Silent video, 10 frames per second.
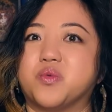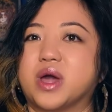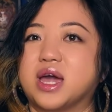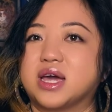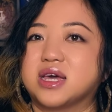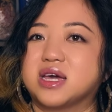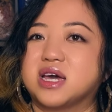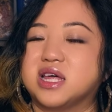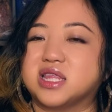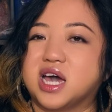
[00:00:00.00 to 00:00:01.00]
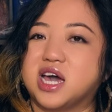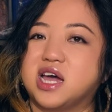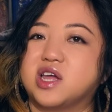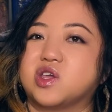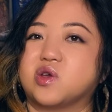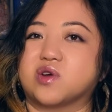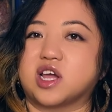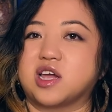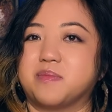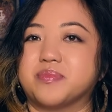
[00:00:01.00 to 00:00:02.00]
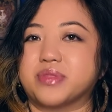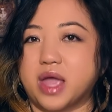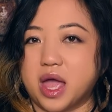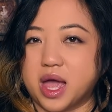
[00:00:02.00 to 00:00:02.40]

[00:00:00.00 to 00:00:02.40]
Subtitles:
way that Your Name